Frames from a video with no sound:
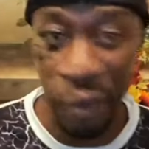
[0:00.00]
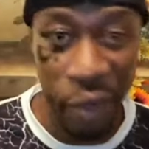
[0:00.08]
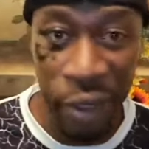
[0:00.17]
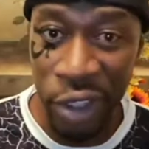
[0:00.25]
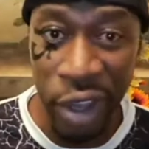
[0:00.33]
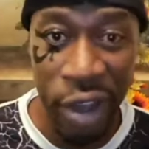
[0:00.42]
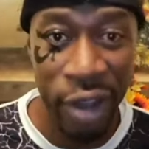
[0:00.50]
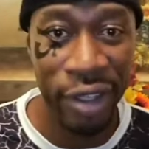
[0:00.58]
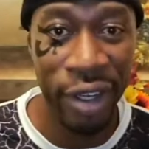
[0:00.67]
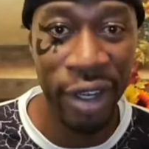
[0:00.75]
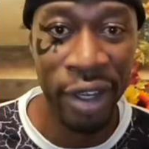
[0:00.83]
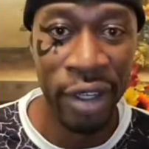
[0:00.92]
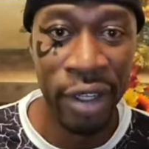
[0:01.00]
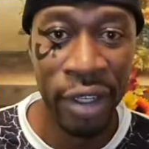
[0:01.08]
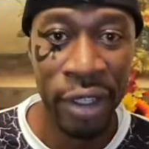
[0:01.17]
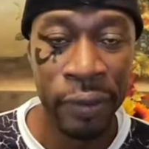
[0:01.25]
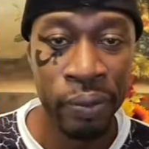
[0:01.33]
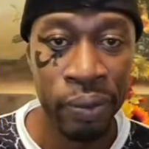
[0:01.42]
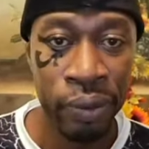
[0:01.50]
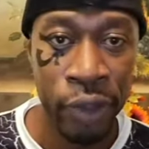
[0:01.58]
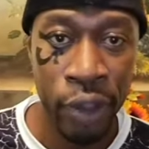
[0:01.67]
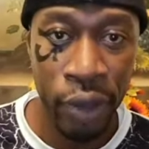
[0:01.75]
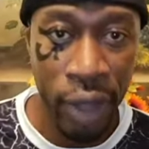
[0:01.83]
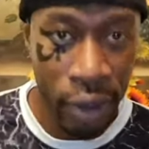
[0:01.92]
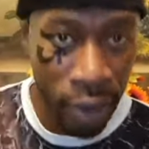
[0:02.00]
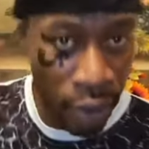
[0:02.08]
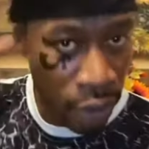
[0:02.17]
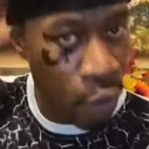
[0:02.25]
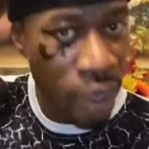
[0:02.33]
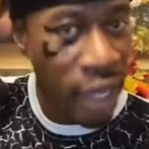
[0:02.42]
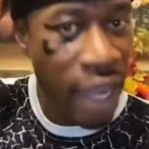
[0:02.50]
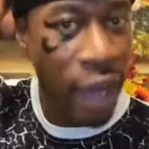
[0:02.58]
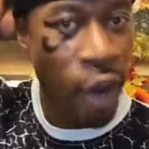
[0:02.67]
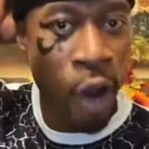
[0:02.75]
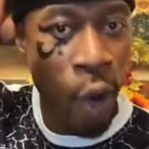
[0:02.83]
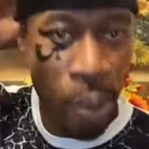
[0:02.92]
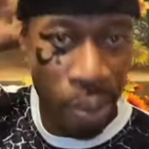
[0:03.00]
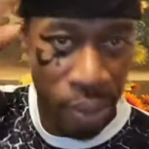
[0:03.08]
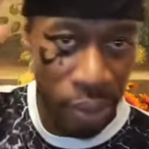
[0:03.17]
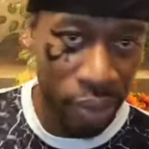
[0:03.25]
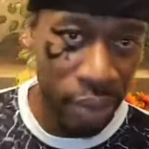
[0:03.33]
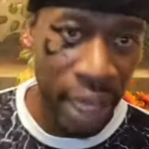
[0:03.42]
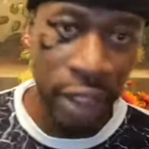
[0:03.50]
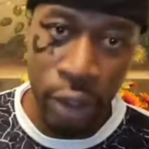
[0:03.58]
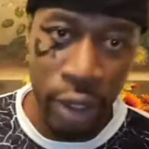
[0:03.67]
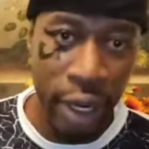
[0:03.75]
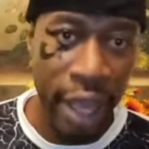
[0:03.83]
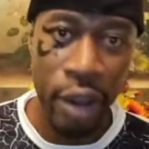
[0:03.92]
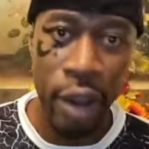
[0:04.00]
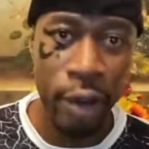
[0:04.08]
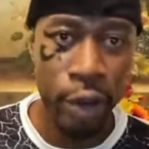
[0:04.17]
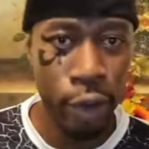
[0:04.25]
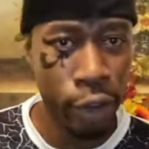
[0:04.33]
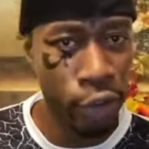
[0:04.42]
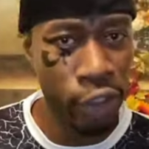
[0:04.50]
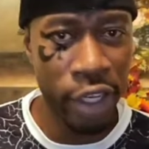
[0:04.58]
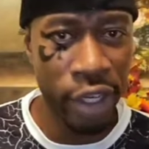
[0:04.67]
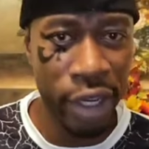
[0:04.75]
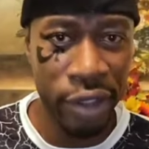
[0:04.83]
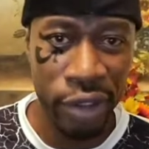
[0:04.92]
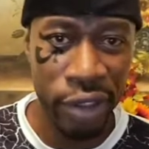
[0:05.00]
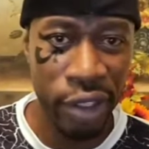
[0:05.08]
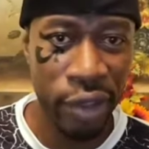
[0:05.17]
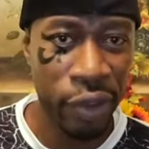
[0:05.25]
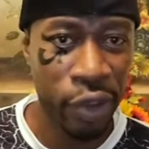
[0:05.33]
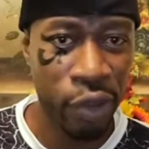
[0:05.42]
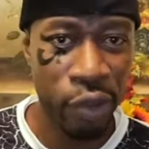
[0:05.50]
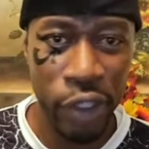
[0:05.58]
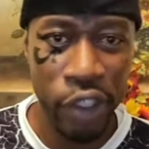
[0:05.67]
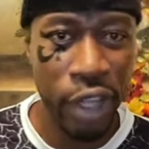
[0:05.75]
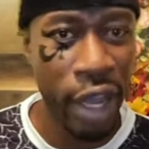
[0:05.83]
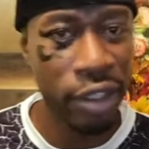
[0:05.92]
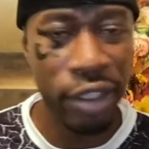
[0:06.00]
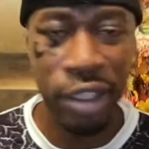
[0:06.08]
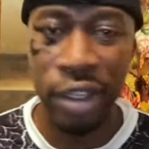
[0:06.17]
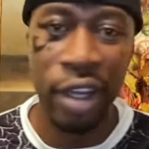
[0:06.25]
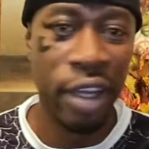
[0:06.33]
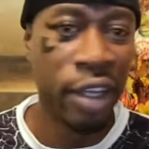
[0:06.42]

Real talk. You know, you ain't got to hope. I saw that. Oh, you going to check it out to see if it's rich content.